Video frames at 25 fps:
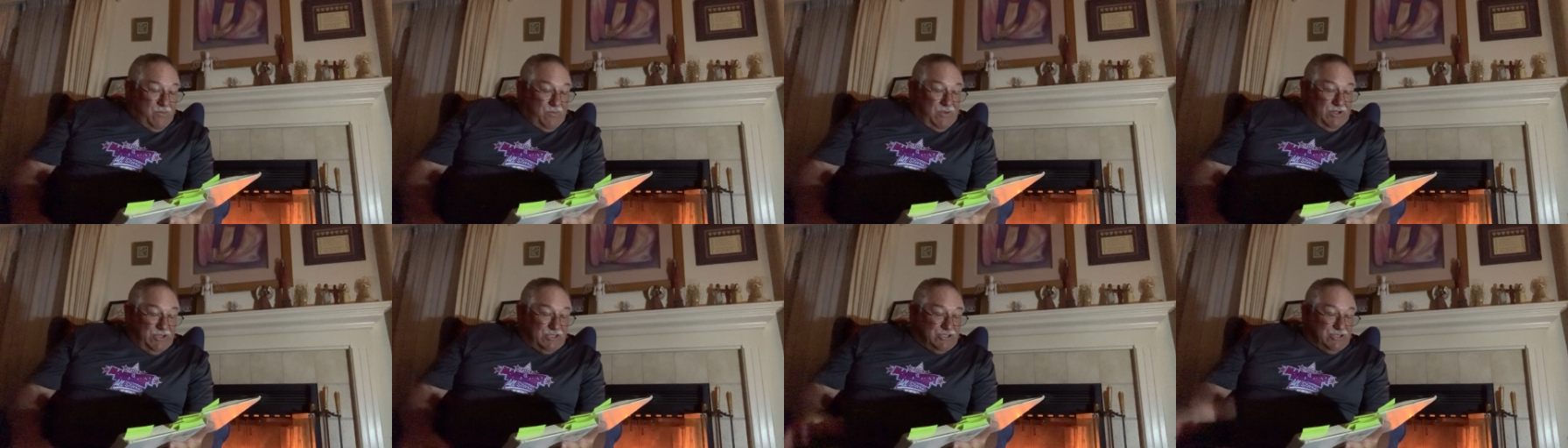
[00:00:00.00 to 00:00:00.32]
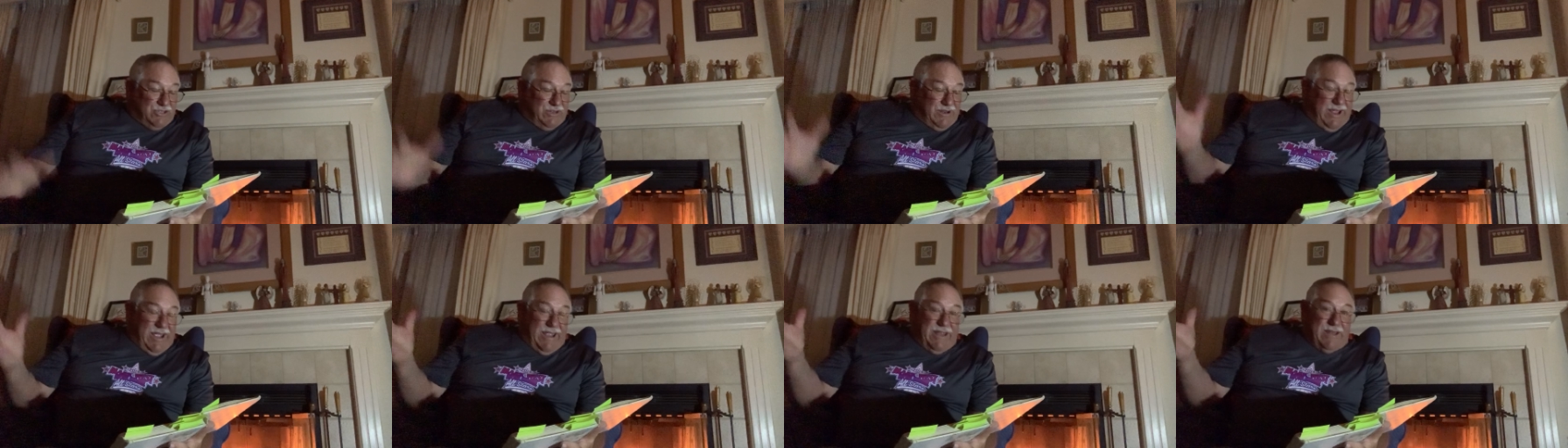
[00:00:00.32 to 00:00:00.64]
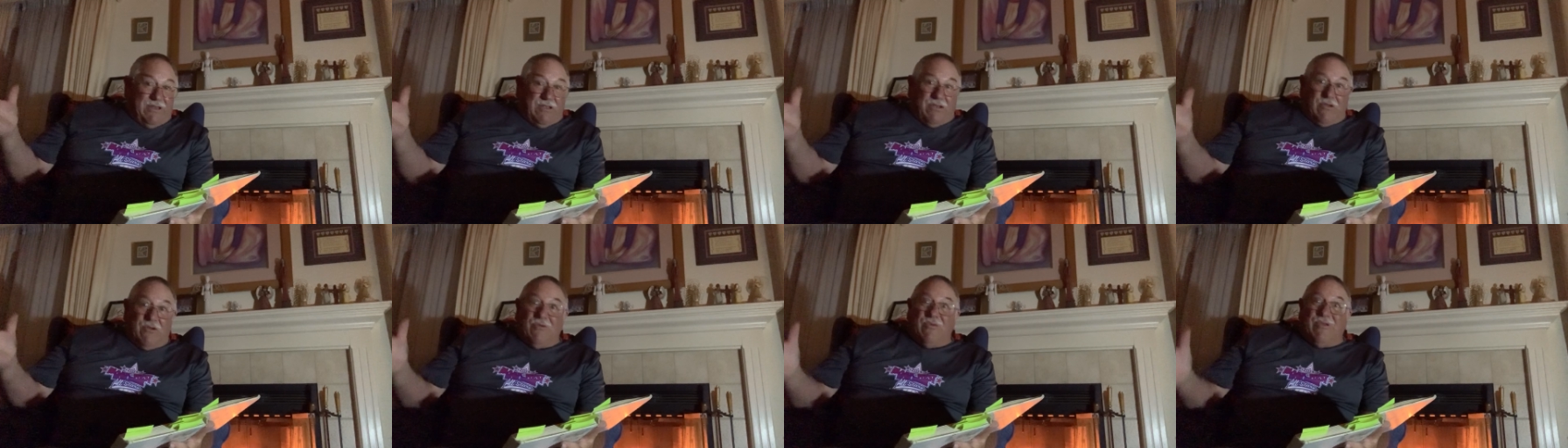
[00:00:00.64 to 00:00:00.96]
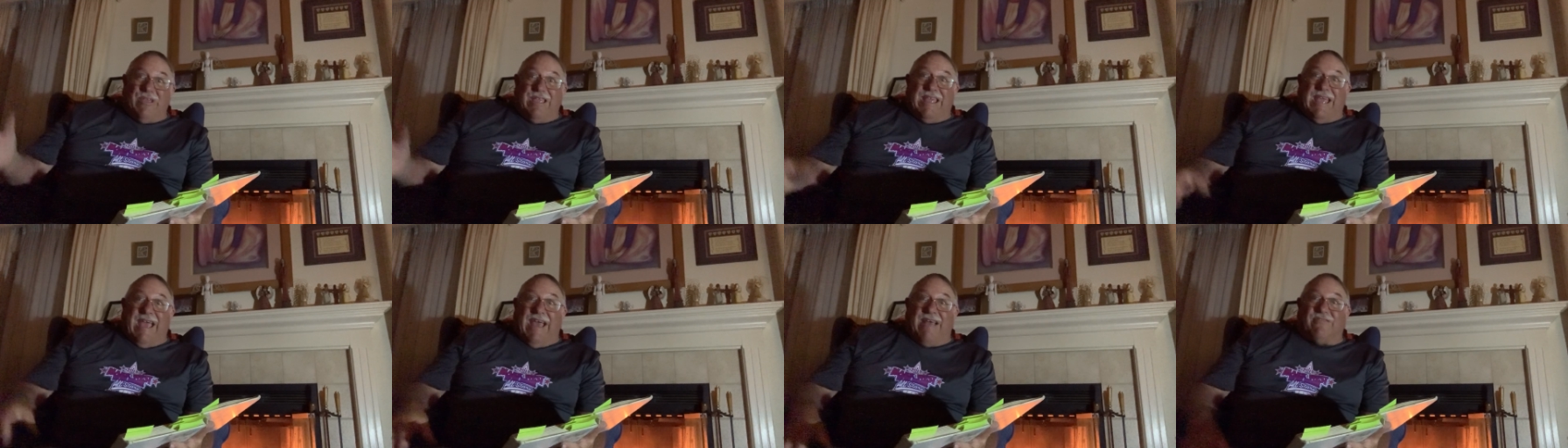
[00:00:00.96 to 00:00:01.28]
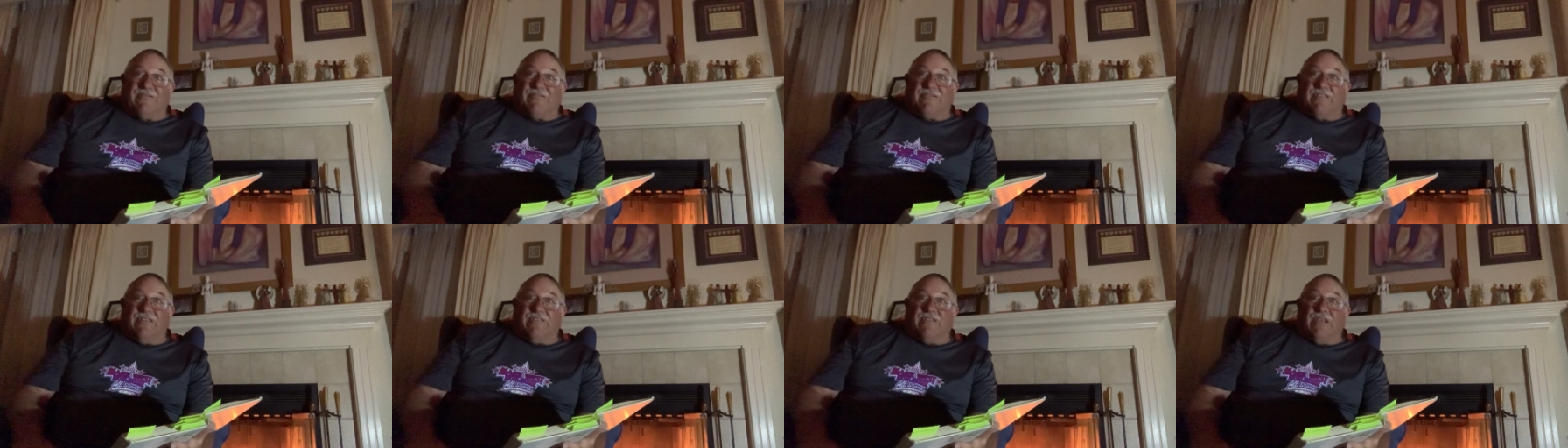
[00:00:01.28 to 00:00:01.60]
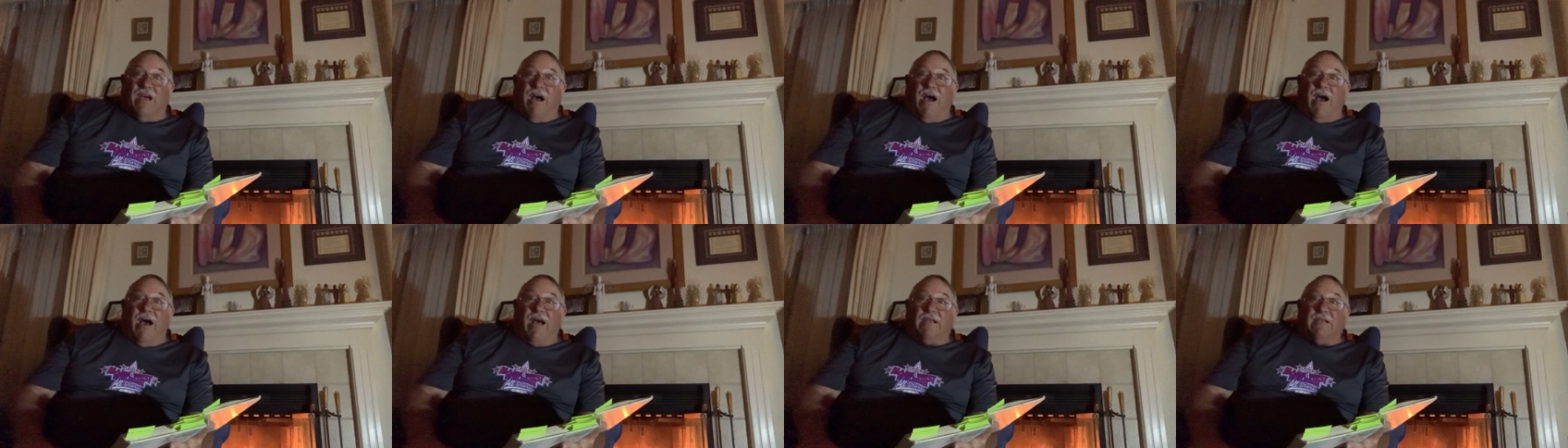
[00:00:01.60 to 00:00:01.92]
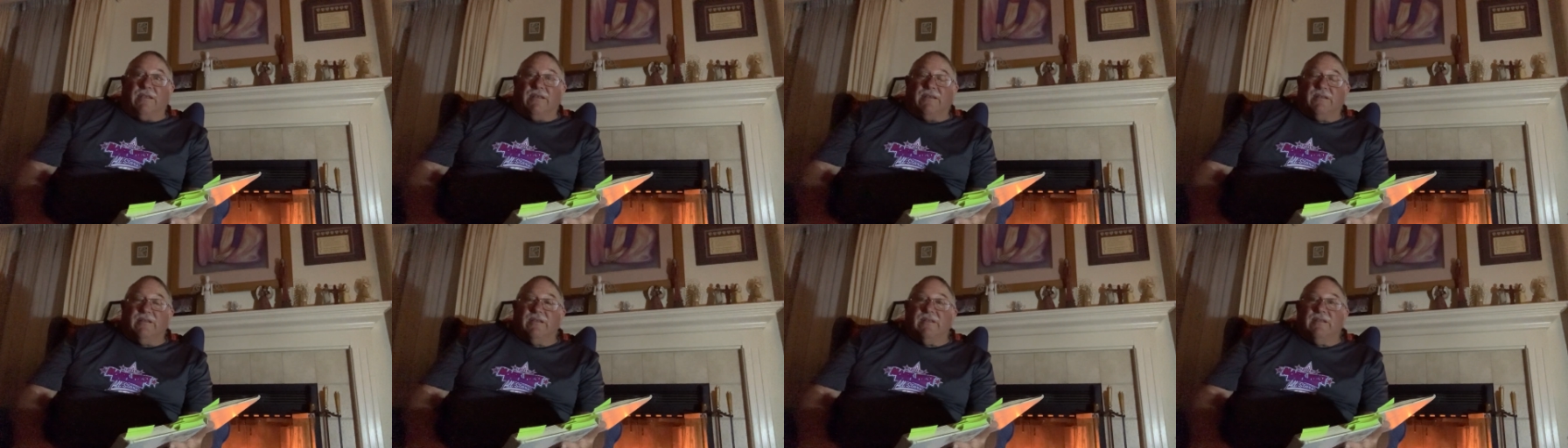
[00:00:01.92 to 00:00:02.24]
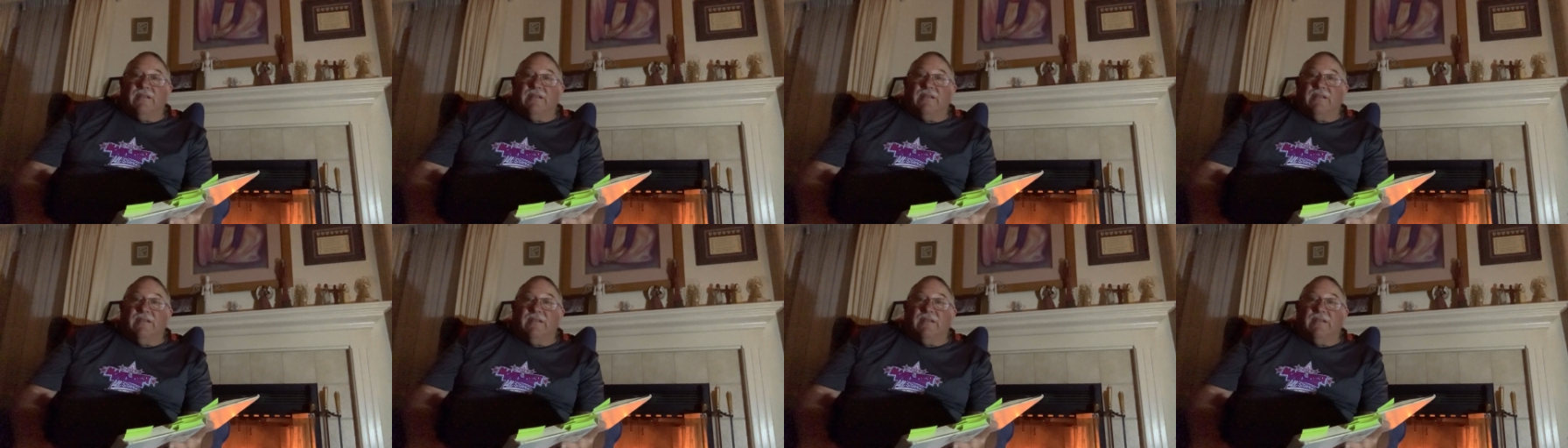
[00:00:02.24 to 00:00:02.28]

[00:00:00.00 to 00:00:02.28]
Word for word: What should I do? He asked the dog.